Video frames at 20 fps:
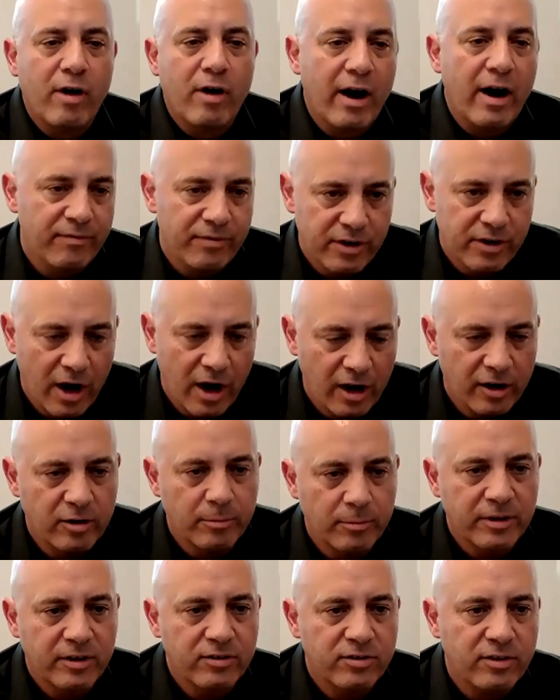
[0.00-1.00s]
draft the
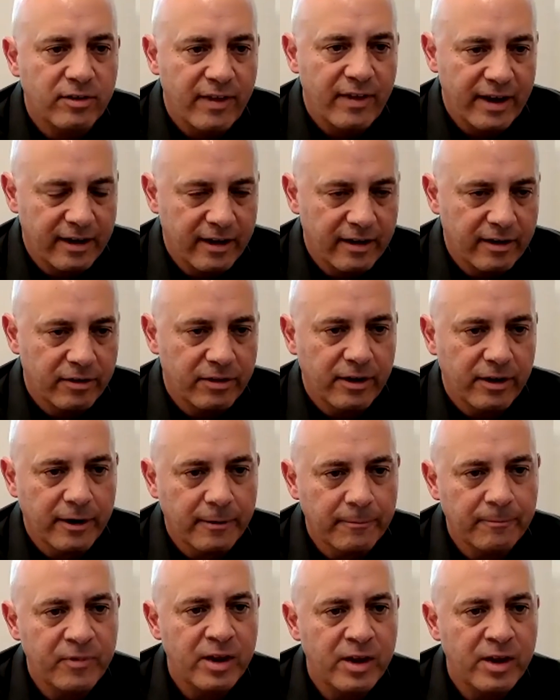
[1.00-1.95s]
documents, and that kind of thing.